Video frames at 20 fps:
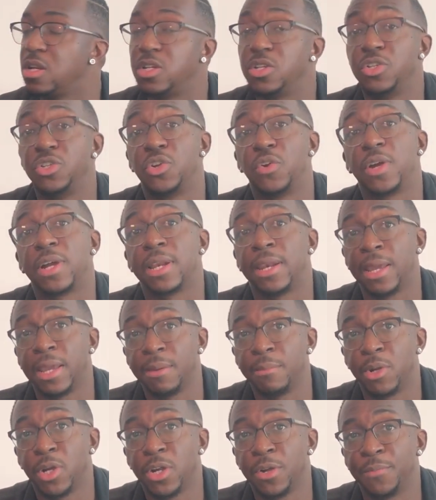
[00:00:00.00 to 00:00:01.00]
during
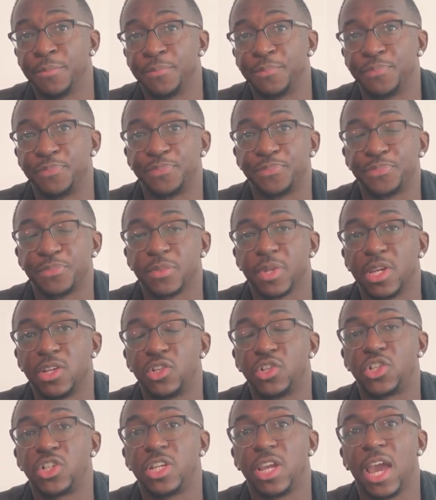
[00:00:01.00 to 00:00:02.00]
labor,
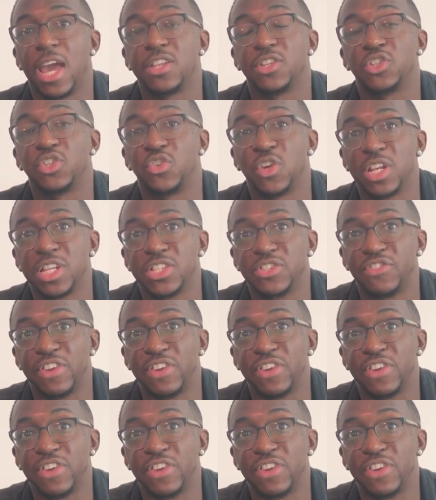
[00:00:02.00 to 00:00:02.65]
she had the straightest